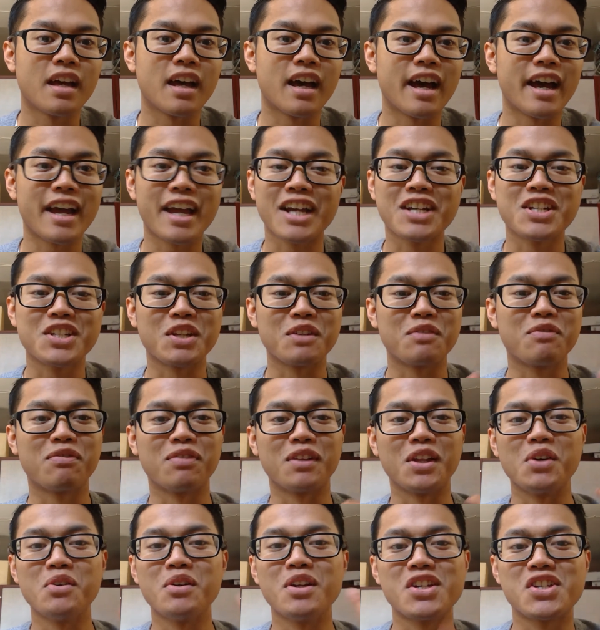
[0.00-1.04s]
I actually
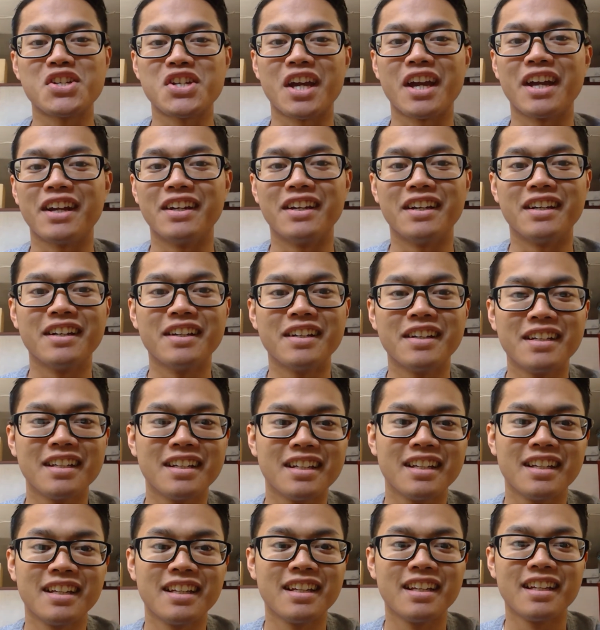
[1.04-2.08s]
flew to China,
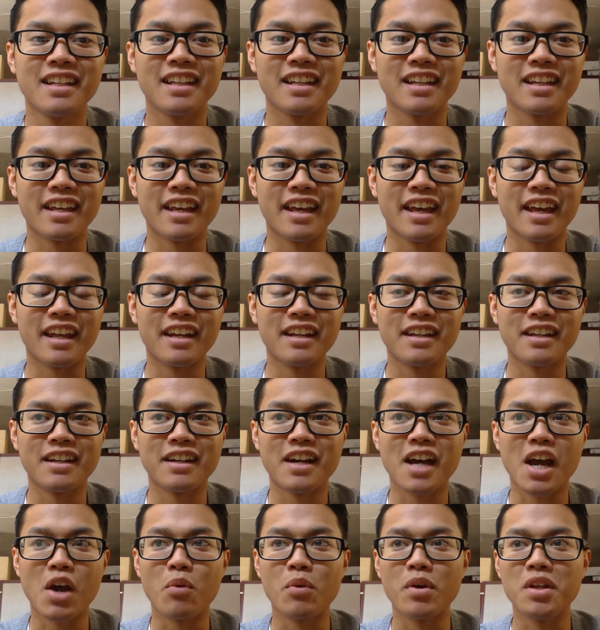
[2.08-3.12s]
and
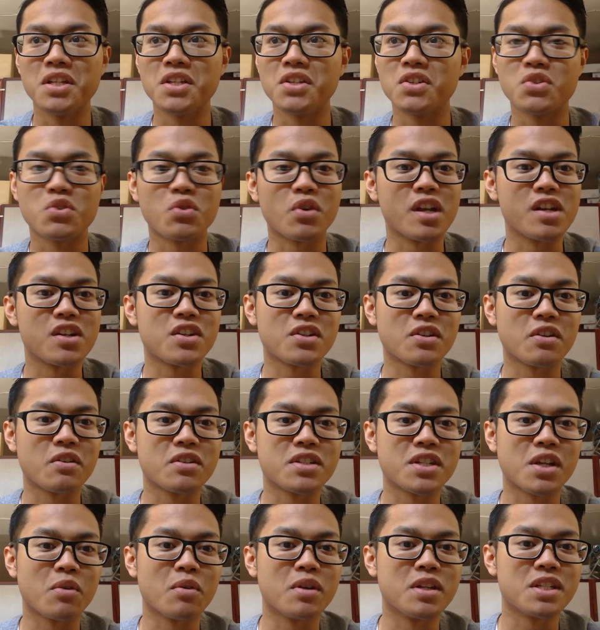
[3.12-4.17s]
I went to trade shows.
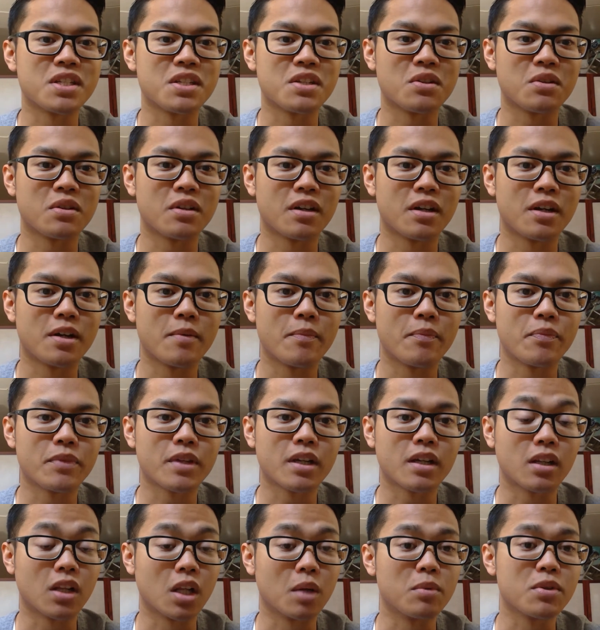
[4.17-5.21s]
I went to
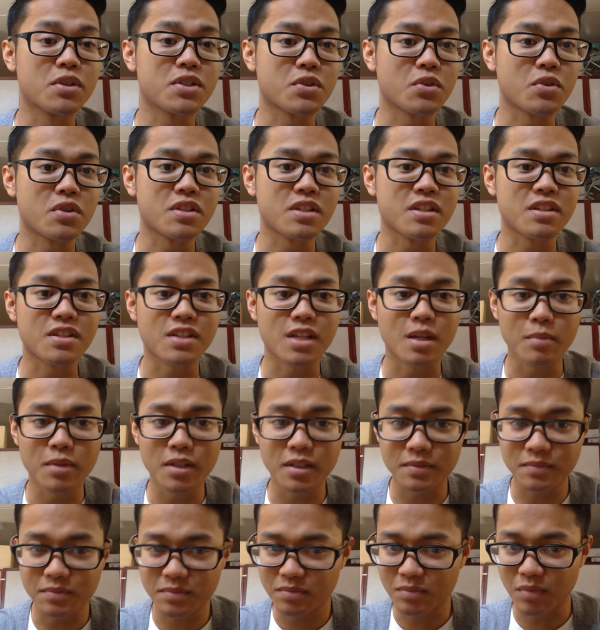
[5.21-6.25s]
Global Sources
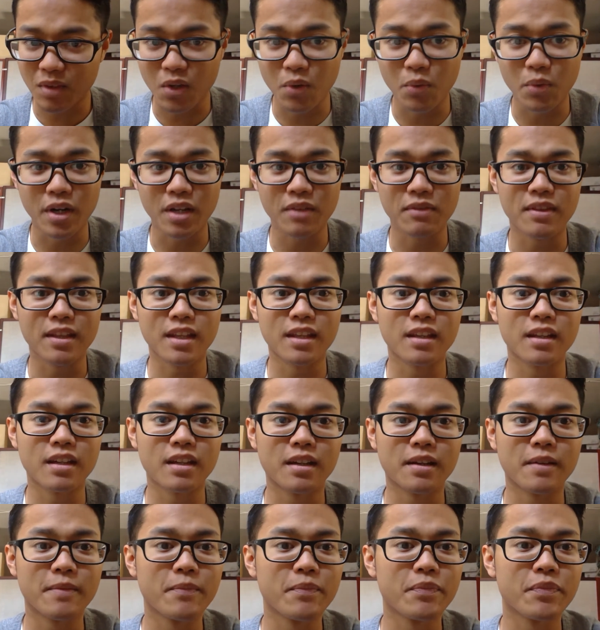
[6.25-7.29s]
Summit, one of
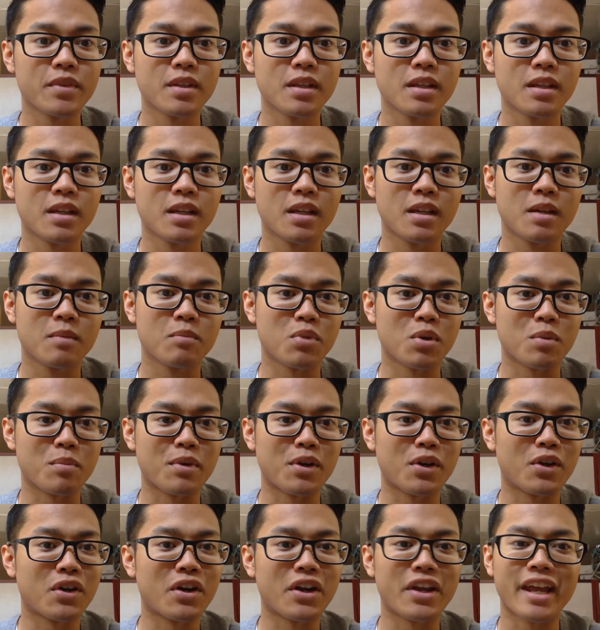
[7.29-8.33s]
the
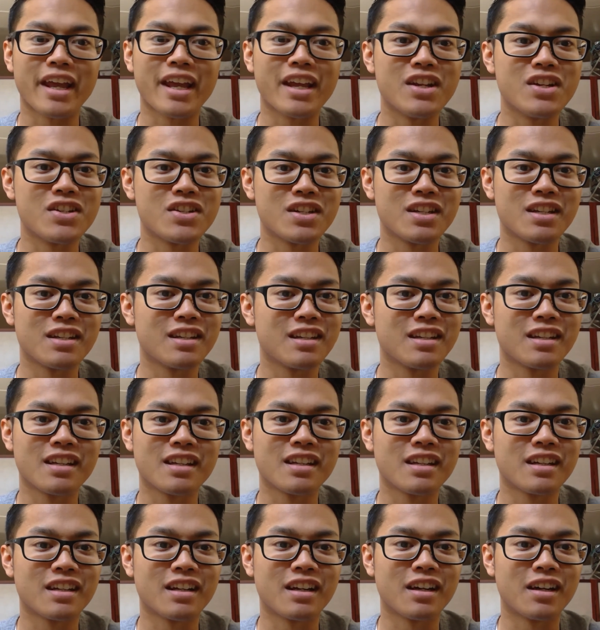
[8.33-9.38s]
premier Asian
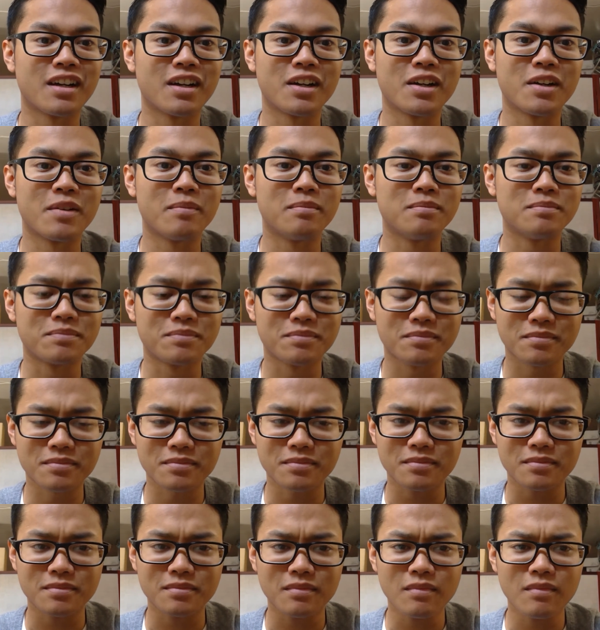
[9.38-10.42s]
Amazon
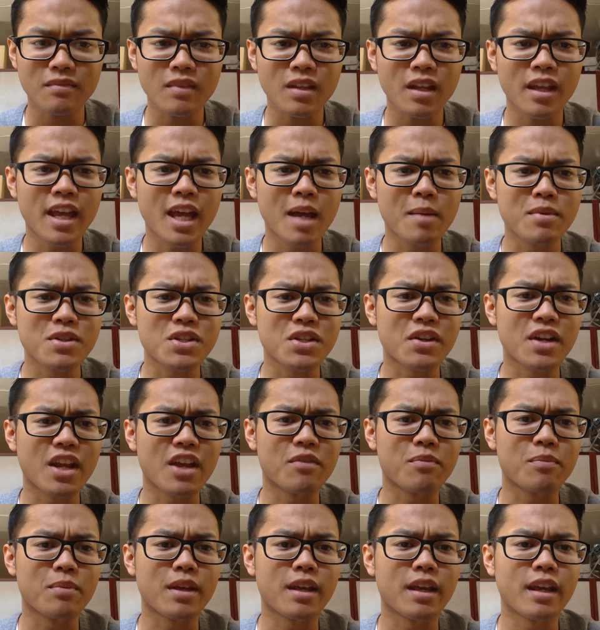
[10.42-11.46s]

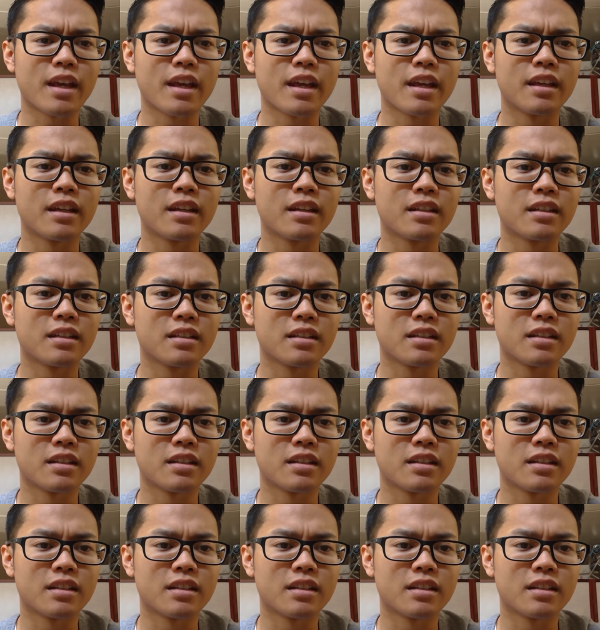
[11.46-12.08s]
FBA